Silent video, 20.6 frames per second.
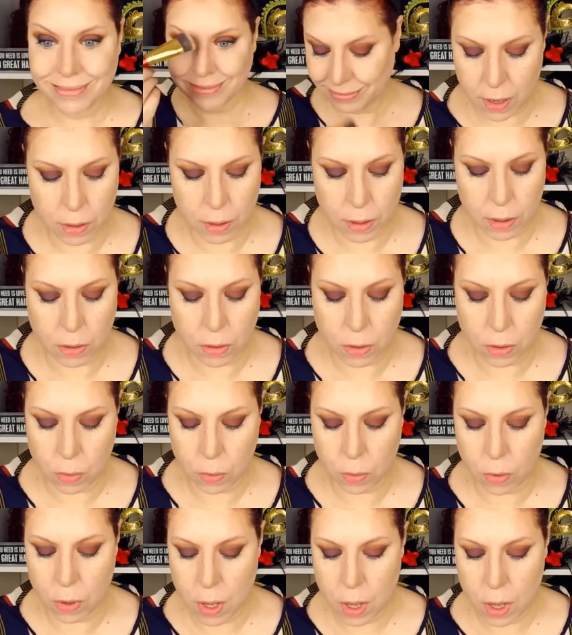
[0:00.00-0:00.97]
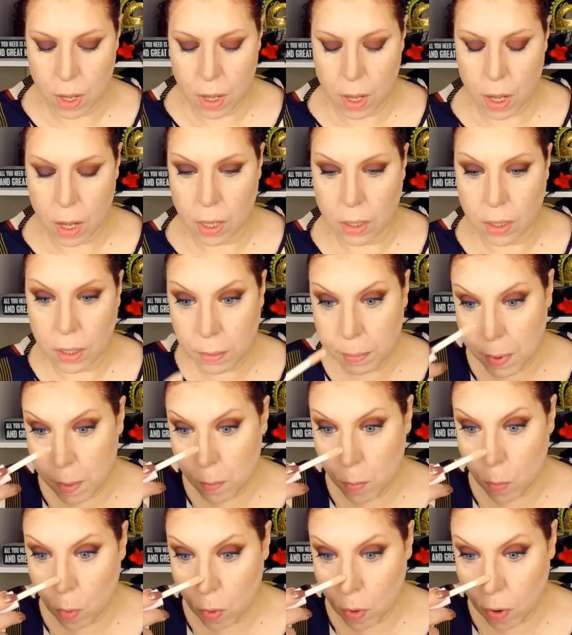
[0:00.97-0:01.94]
I'm going to do a little
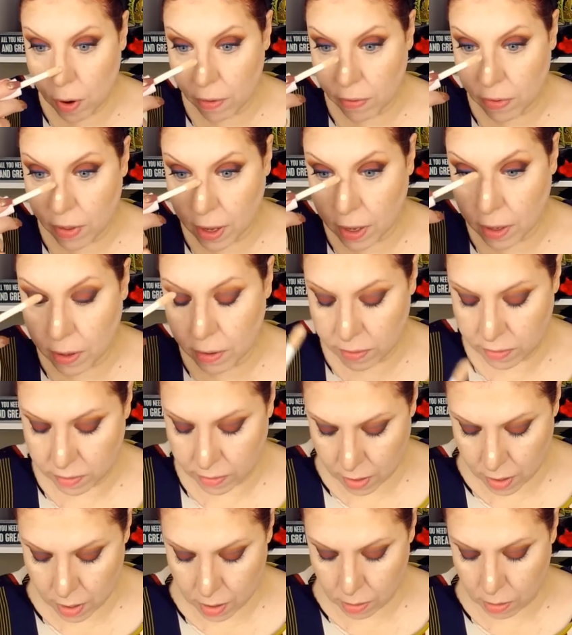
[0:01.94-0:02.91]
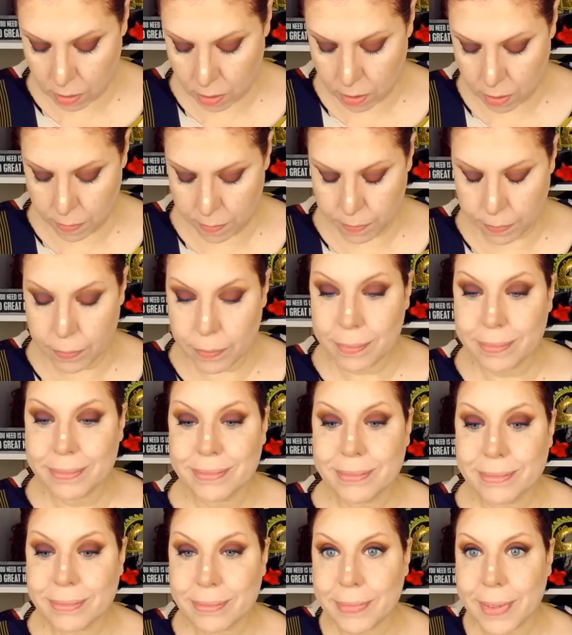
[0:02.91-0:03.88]
bit more of that concealer
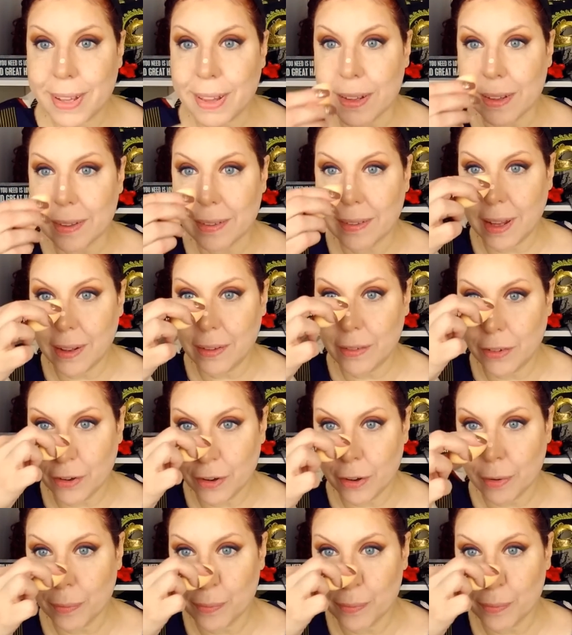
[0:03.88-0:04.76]
in the center.